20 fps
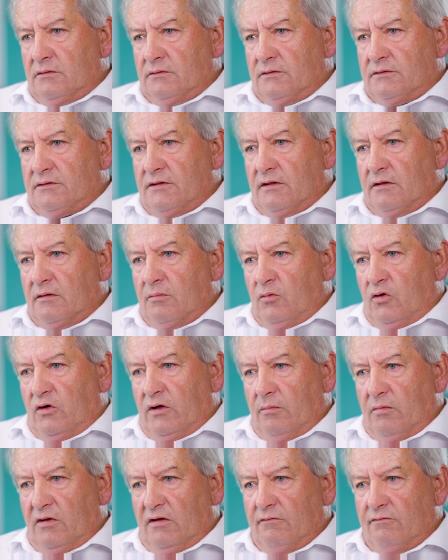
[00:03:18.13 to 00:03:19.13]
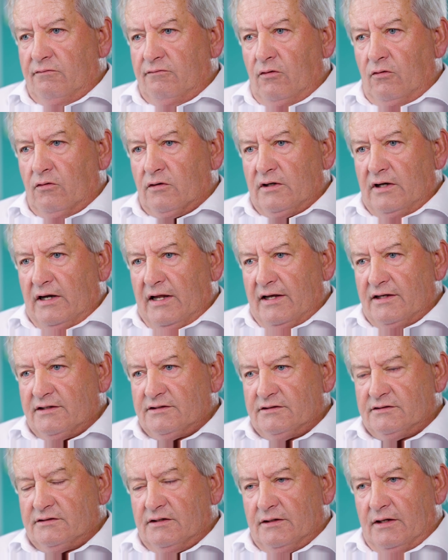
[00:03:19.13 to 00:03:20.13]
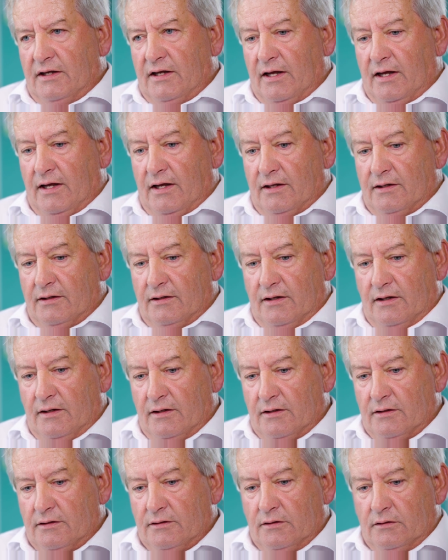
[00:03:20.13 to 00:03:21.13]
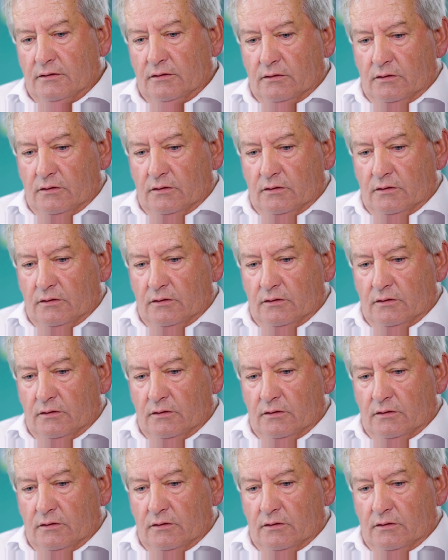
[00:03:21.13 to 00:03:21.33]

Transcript: I think it might have been 4th class, and he